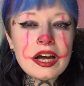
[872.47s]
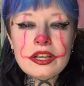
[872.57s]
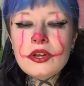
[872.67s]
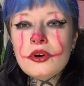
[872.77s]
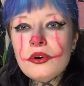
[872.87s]

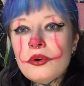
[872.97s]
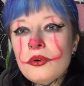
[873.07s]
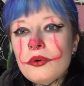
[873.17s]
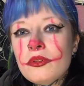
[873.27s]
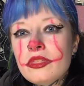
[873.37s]

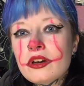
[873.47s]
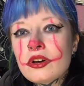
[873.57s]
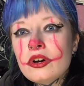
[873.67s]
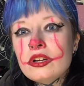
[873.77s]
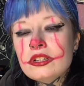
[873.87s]
know they're
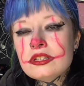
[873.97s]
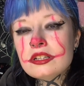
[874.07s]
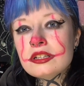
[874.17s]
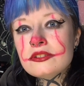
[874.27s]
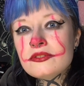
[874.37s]
cut into
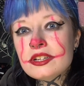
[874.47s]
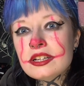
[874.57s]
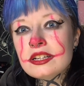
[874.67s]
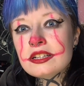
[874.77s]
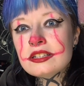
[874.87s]
his
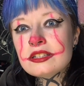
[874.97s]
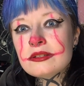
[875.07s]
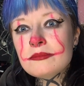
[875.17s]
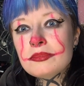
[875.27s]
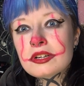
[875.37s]

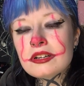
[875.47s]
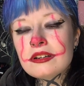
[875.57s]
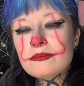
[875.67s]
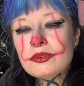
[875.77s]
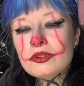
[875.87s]
face, but
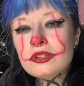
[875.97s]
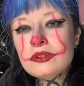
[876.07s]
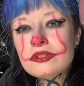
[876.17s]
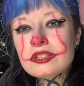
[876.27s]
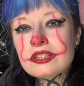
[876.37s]
I'm not
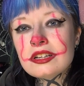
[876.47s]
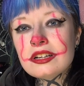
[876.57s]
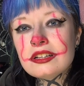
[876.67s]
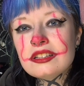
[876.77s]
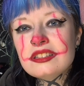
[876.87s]
using
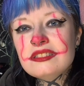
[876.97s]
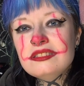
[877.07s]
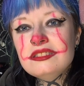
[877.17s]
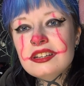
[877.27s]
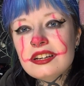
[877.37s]
that
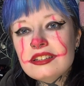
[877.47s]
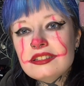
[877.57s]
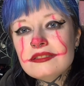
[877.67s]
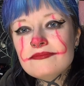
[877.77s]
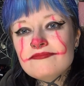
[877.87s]

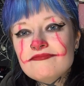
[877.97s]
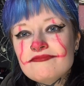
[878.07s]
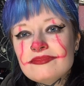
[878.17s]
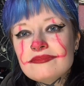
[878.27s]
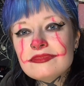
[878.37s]
dead
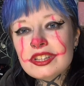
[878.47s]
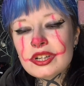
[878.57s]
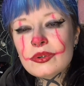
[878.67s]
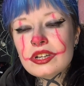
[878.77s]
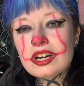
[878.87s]

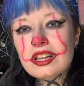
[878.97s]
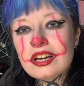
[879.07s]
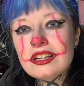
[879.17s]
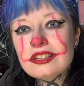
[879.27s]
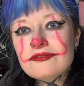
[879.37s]
liquid
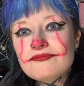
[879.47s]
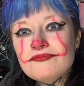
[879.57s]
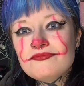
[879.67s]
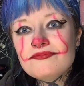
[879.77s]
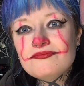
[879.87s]
eyeliner.
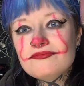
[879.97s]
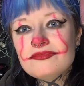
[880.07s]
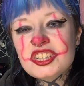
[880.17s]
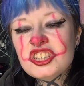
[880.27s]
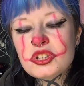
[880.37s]

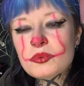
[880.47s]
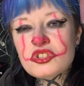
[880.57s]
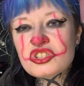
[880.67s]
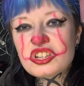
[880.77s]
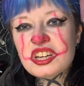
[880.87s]
It just
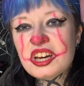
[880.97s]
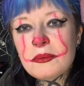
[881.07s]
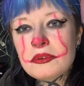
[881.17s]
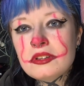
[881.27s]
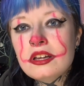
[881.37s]
wasn't gonna
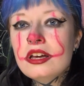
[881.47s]
happen.